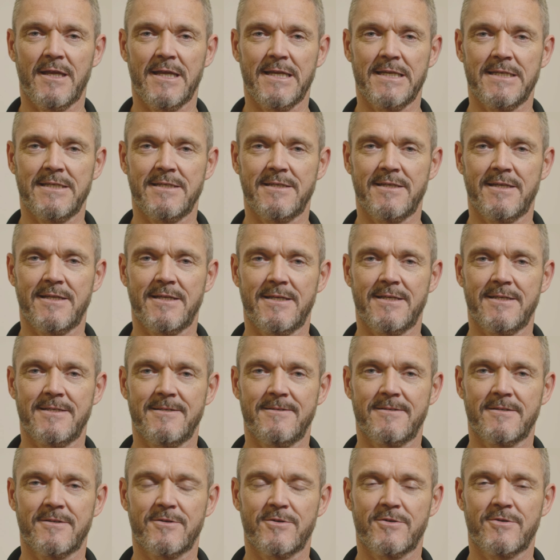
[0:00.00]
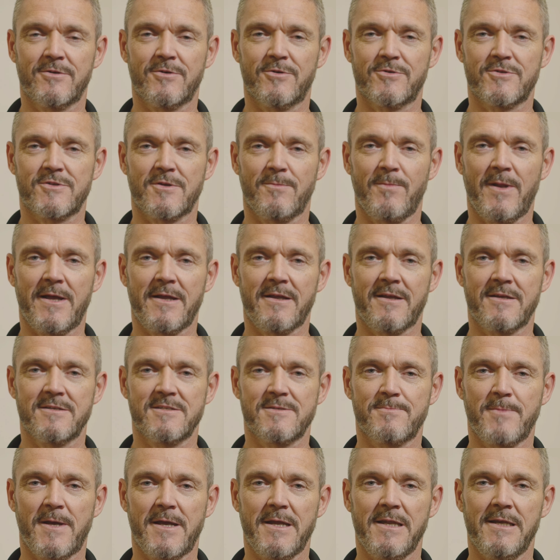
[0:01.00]
in Costa Blanca,
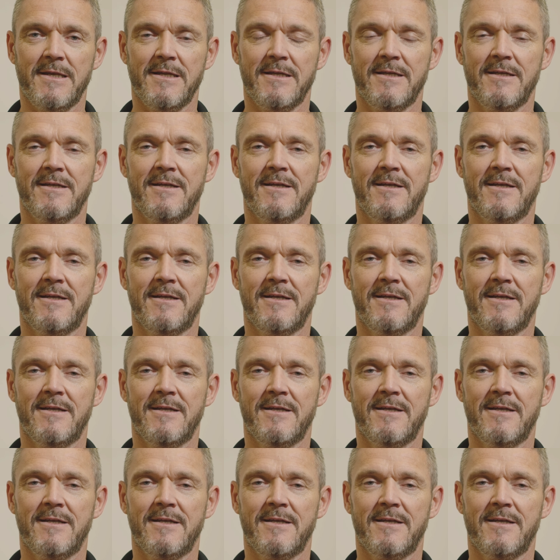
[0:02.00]
Spain.